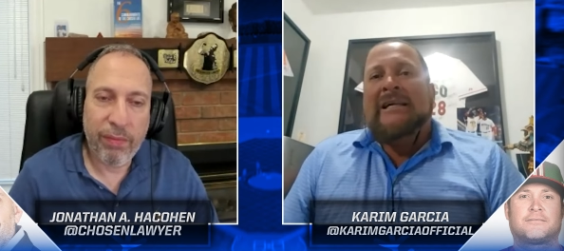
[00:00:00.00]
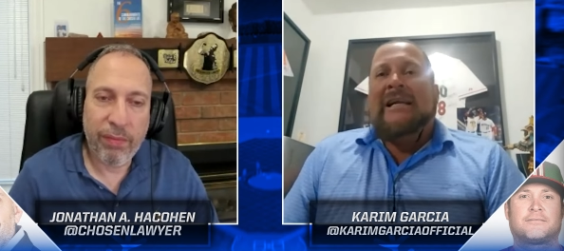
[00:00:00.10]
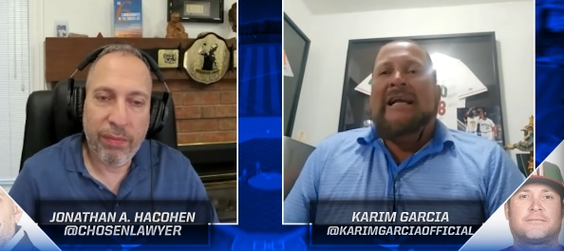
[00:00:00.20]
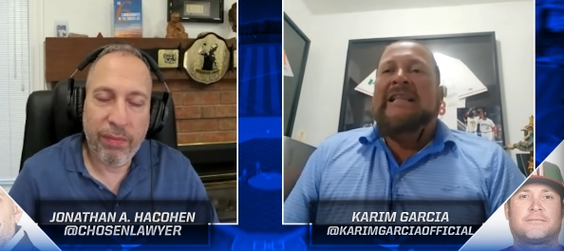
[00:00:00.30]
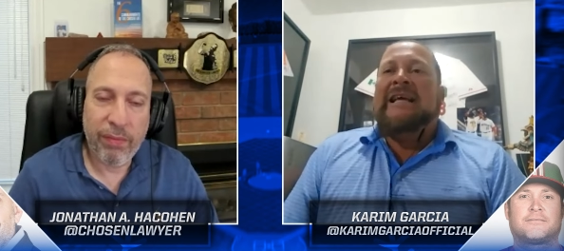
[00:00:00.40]

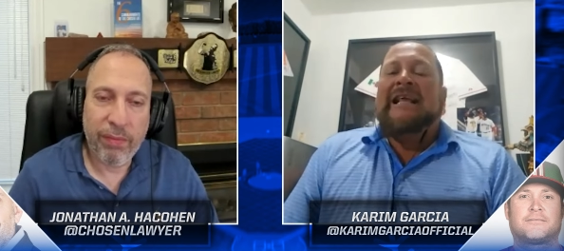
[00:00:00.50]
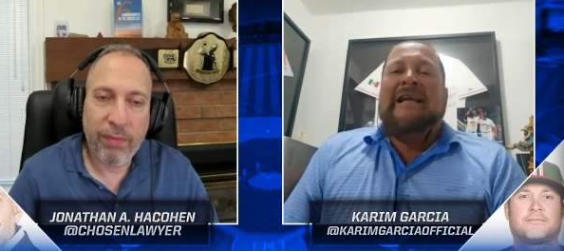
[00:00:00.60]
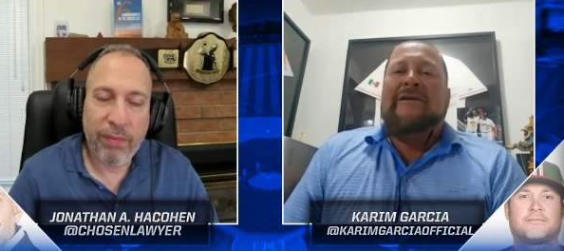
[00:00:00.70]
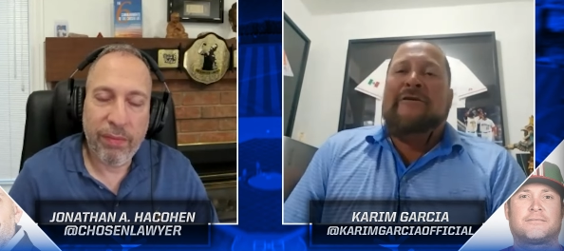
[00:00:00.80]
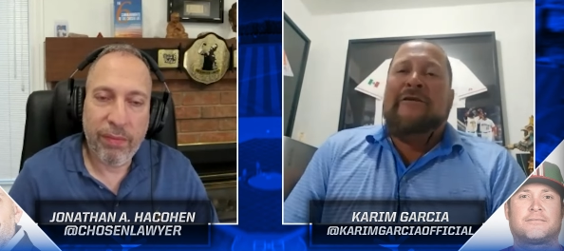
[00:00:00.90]
Speaker 1: and then
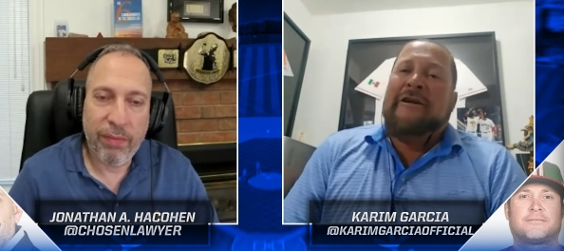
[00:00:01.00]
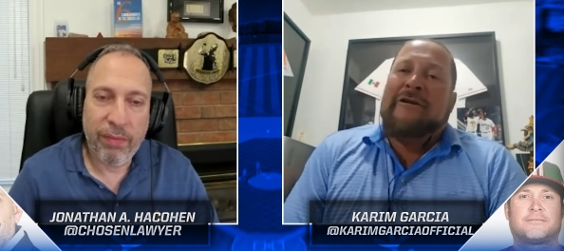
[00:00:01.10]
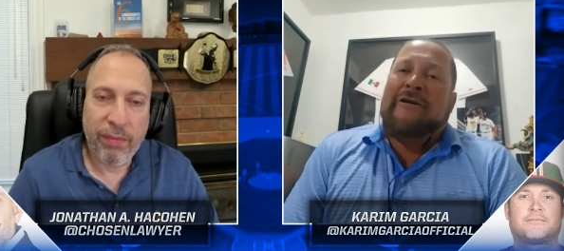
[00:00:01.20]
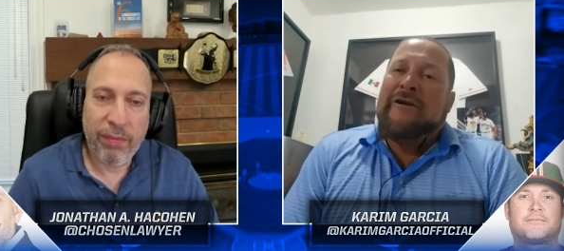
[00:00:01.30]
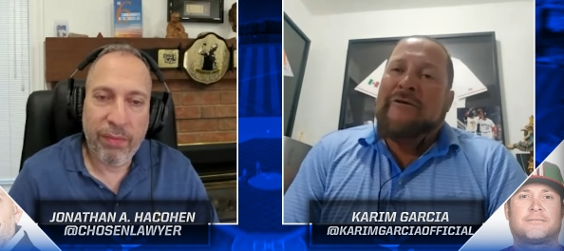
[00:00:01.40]
they know they're
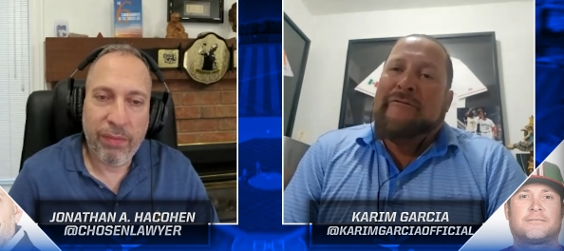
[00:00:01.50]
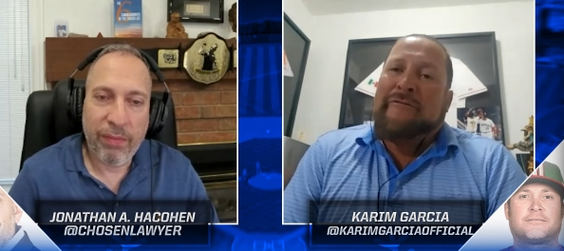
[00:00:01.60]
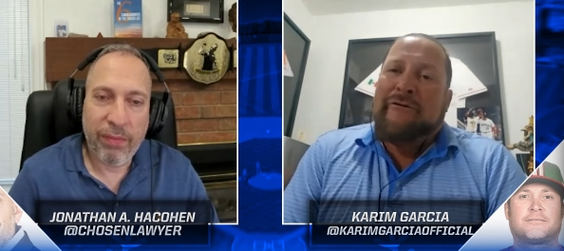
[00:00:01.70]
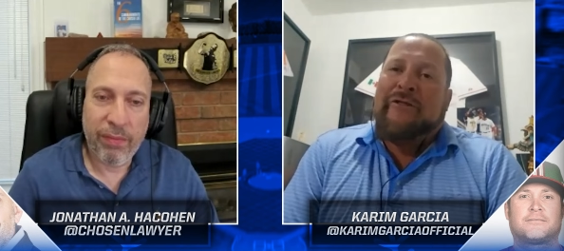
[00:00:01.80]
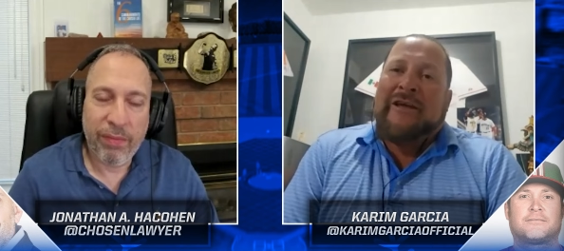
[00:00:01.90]
not going to go the
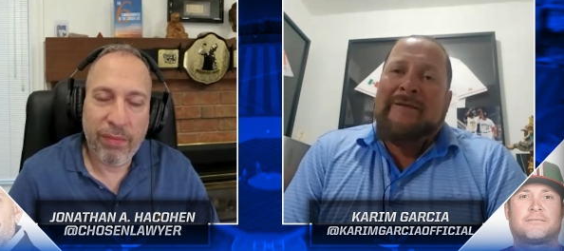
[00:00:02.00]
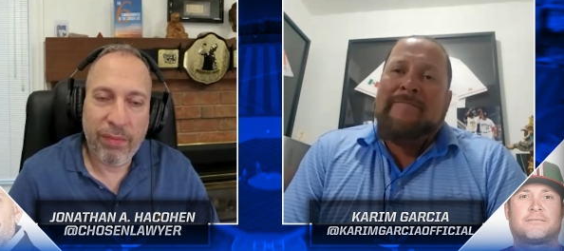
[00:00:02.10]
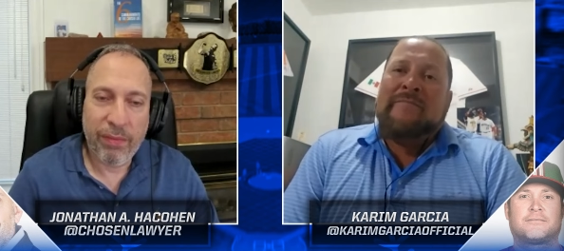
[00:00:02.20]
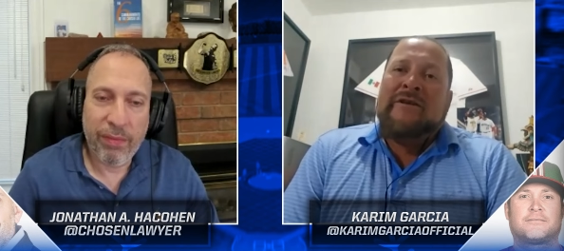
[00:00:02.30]
4th day.